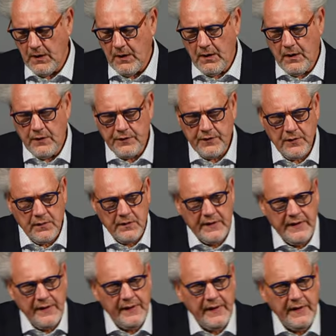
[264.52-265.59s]
So
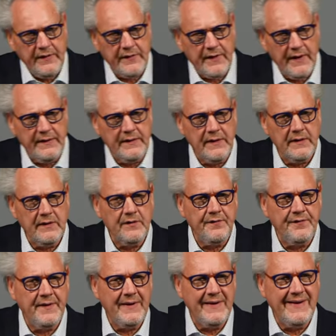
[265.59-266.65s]
grace, I think, is a
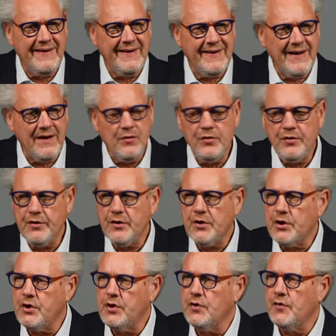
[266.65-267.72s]
very
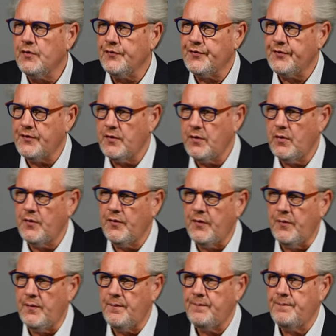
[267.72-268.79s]
countercultural
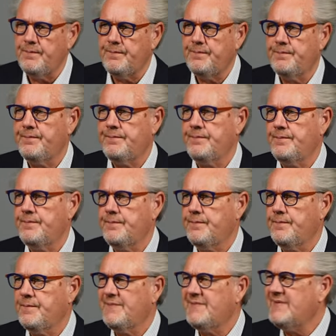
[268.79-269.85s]

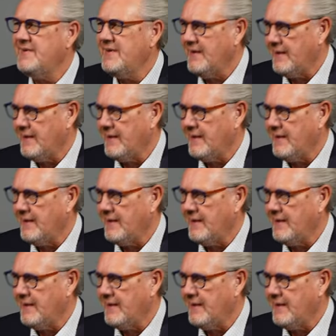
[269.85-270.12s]
thing.